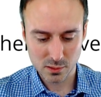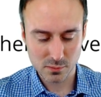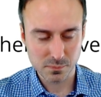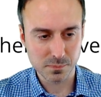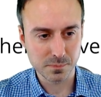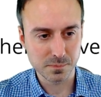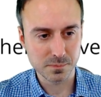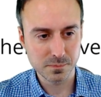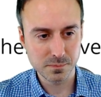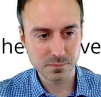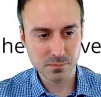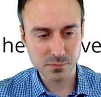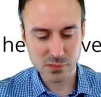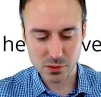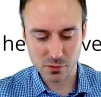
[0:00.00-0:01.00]

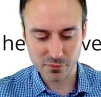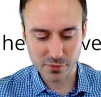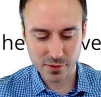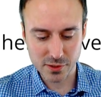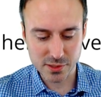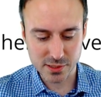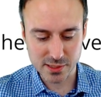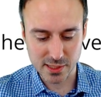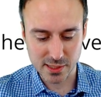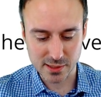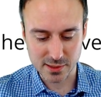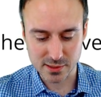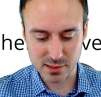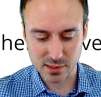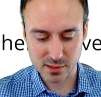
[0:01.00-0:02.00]
Mm, so finish this
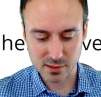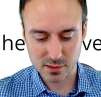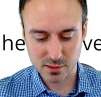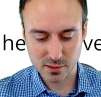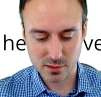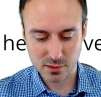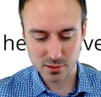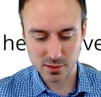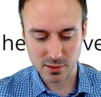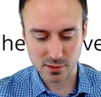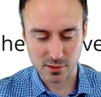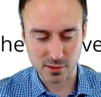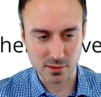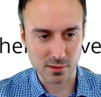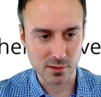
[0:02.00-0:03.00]
sentence. Dun,
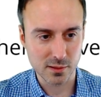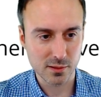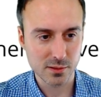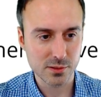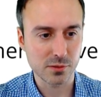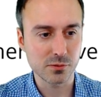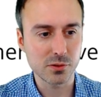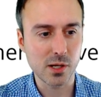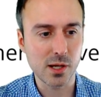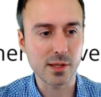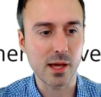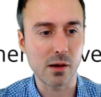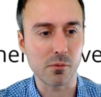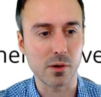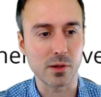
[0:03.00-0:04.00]
dun, dun. So try
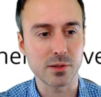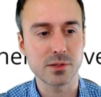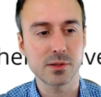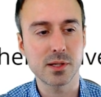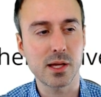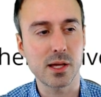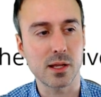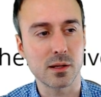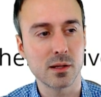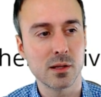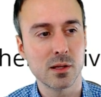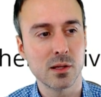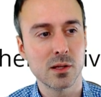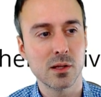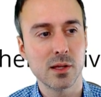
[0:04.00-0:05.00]
that one. So again,
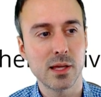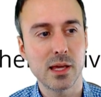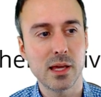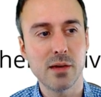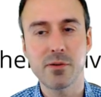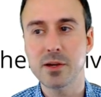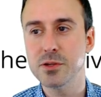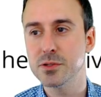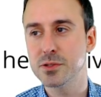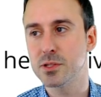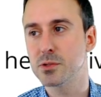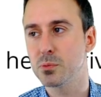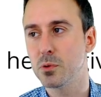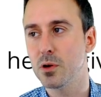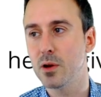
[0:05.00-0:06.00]
if I use
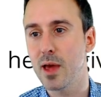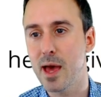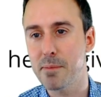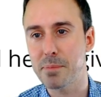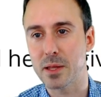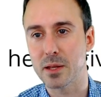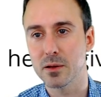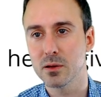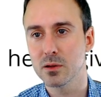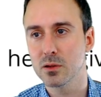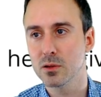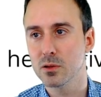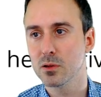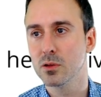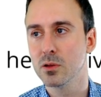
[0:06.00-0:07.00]
this word happen
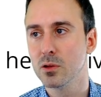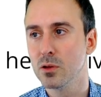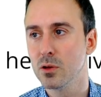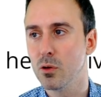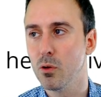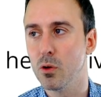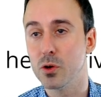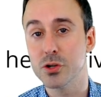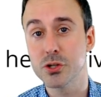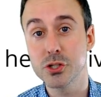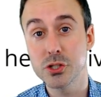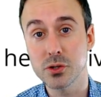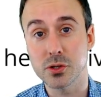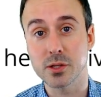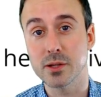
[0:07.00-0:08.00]
or
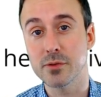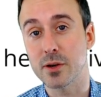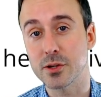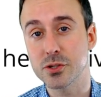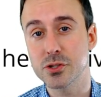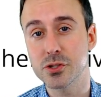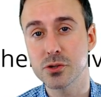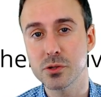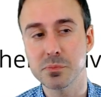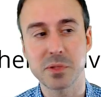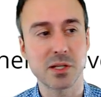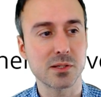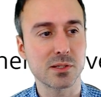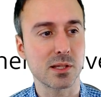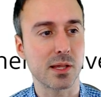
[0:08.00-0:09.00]
should, if I should
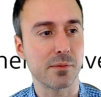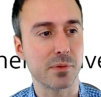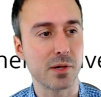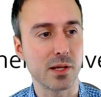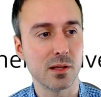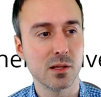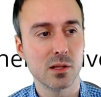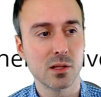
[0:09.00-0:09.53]
meet a celebrity,